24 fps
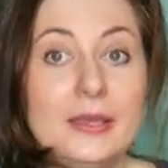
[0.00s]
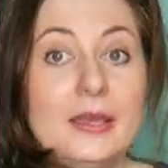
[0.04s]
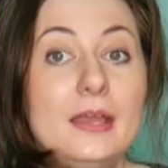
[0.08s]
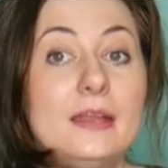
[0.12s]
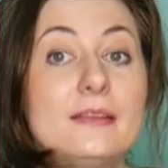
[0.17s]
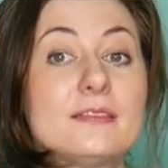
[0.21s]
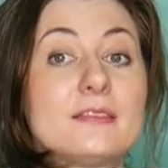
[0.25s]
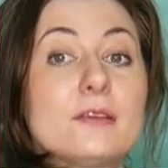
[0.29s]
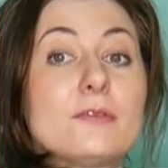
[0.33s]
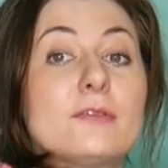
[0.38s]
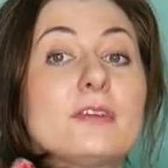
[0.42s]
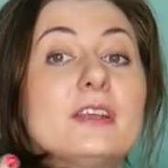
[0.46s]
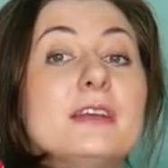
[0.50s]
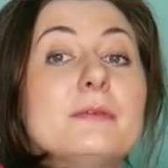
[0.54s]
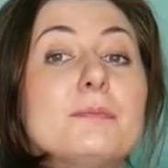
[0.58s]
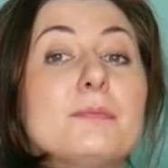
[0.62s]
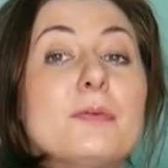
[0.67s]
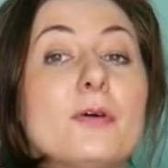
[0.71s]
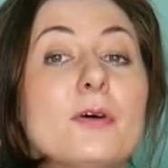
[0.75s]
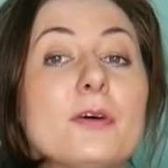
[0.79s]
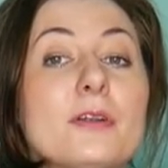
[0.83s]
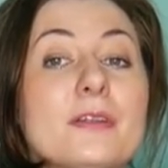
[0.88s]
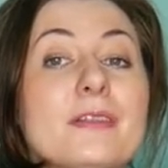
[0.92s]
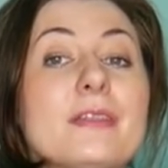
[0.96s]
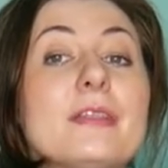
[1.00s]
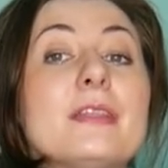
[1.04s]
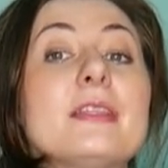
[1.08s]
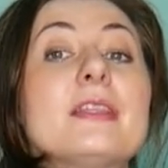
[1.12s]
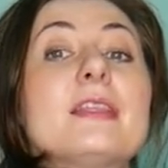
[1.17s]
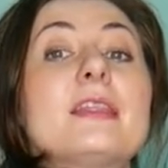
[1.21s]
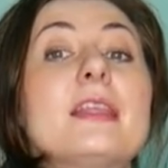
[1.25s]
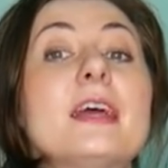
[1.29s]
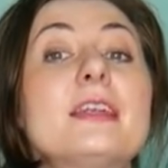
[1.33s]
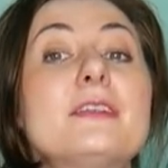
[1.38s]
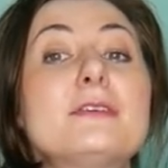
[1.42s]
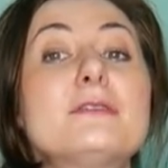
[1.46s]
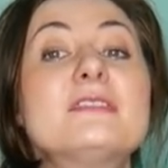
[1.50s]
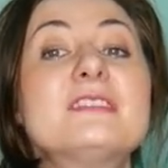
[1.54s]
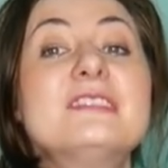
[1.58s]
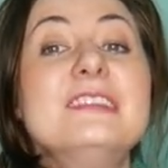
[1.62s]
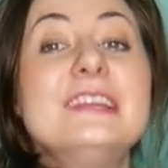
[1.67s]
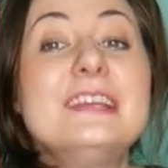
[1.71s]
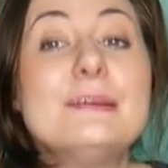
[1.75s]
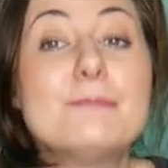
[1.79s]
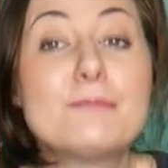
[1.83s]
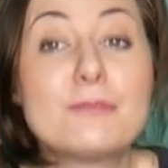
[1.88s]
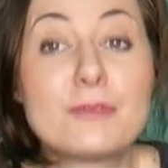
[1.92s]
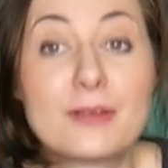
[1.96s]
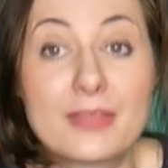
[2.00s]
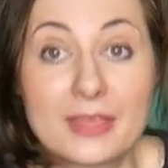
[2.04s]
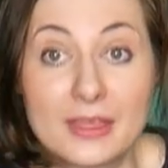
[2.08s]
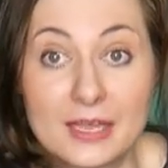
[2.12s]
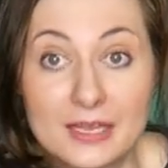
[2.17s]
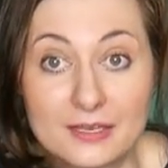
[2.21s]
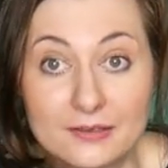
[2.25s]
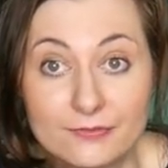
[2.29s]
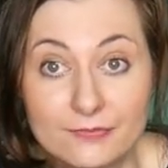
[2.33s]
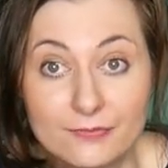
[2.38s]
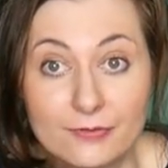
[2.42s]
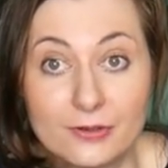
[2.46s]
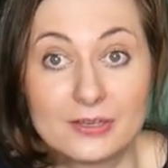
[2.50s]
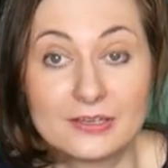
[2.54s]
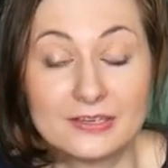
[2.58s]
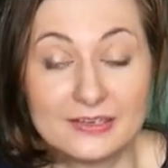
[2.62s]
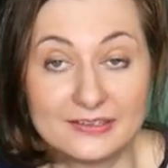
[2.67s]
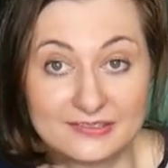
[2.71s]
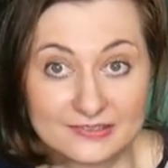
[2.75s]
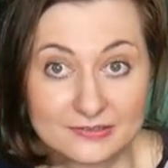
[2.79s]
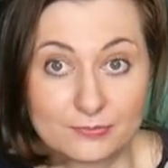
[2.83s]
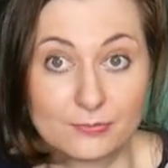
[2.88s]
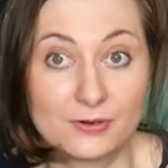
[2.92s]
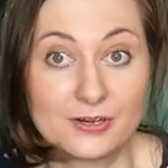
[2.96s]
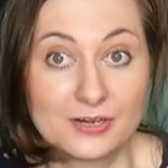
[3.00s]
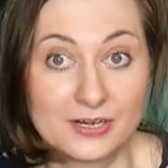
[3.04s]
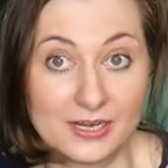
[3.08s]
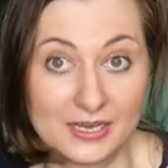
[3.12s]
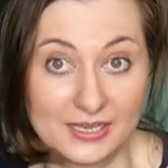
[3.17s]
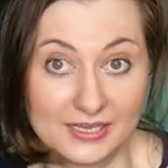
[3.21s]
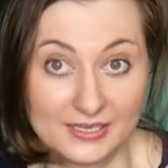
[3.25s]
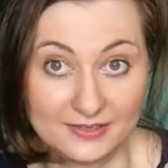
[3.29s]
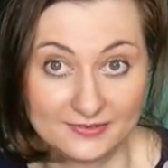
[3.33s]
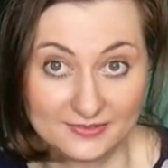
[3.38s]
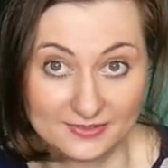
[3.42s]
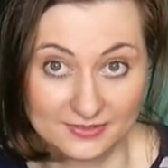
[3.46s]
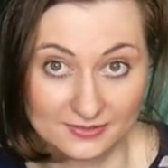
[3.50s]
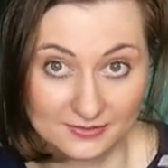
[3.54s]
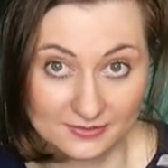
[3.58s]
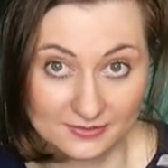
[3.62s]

It's only important that you sleep with it for at least one night.